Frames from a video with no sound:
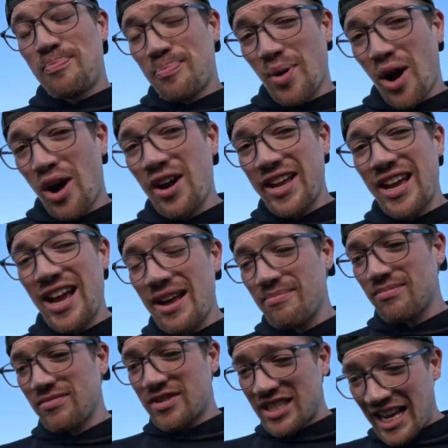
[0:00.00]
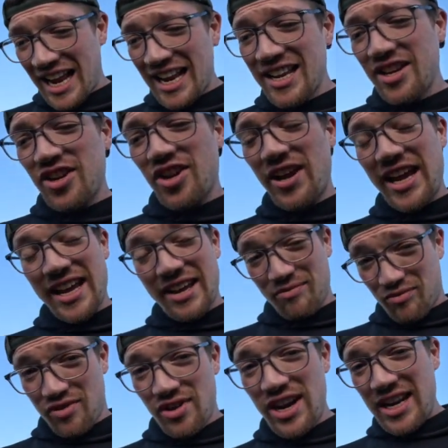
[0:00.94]
but I am telling you, it
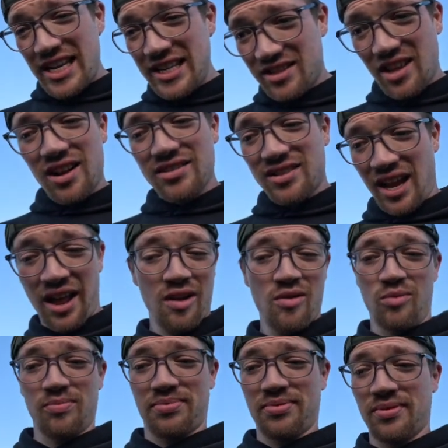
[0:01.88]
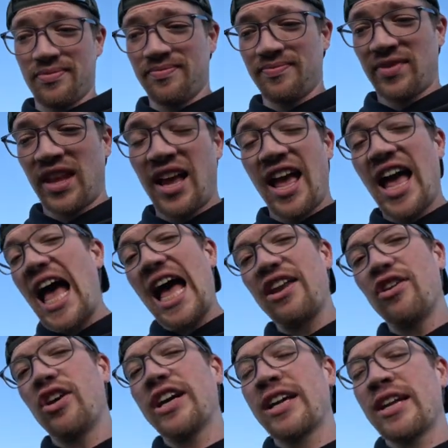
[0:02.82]
really does help.
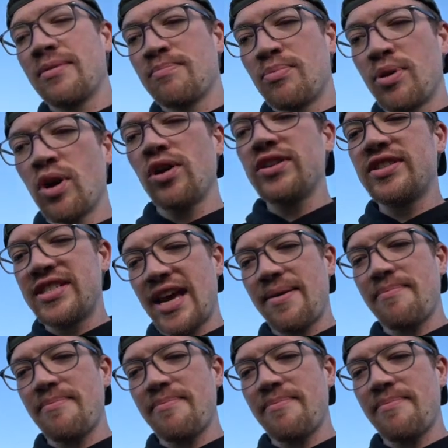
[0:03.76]
And I can put a